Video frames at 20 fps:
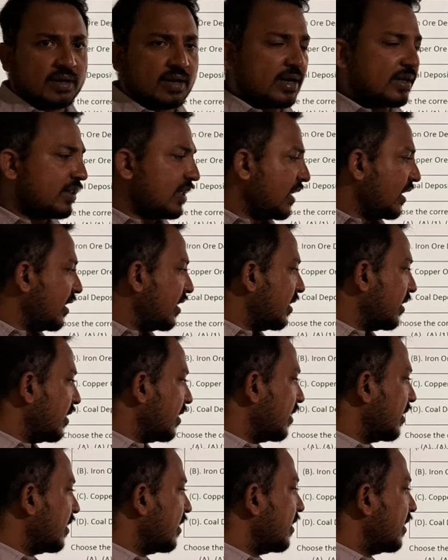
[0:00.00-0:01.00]
I think in
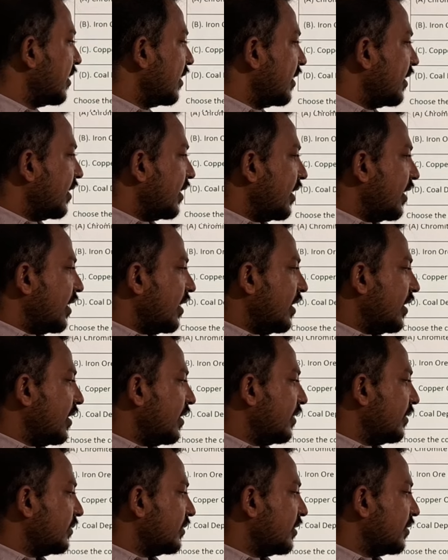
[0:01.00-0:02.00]

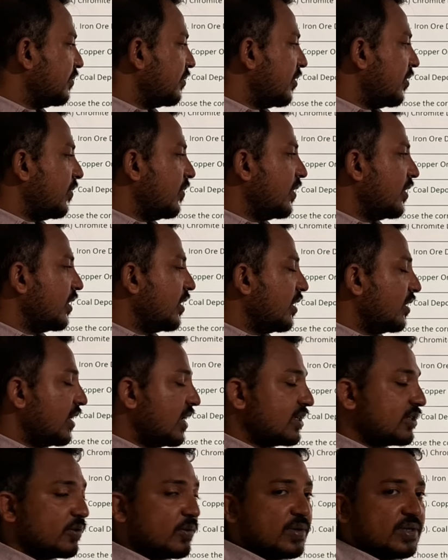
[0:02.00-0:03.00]
the following
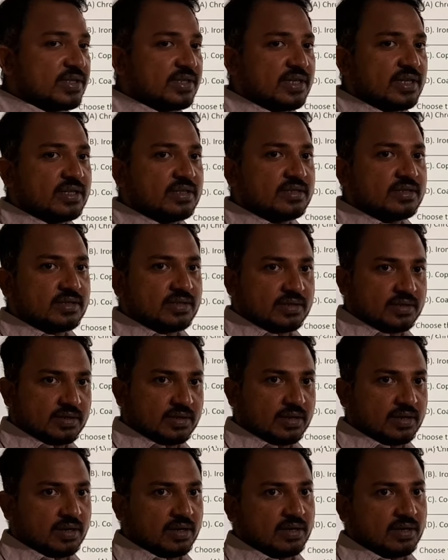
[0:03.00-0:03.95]
next questions,